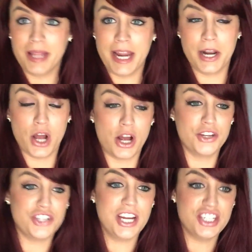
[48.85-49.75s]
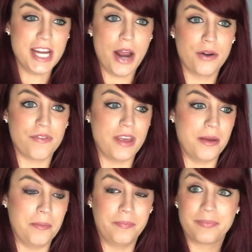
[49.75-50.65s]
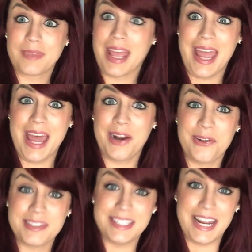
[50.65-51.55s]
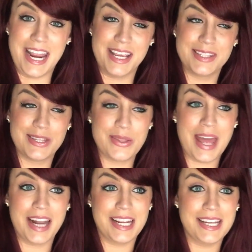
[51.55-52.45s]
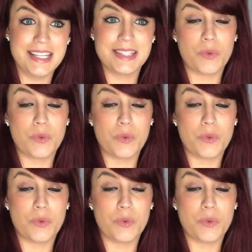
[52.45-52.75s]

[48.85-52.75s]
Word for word: plan on changing out of them at all today, so that is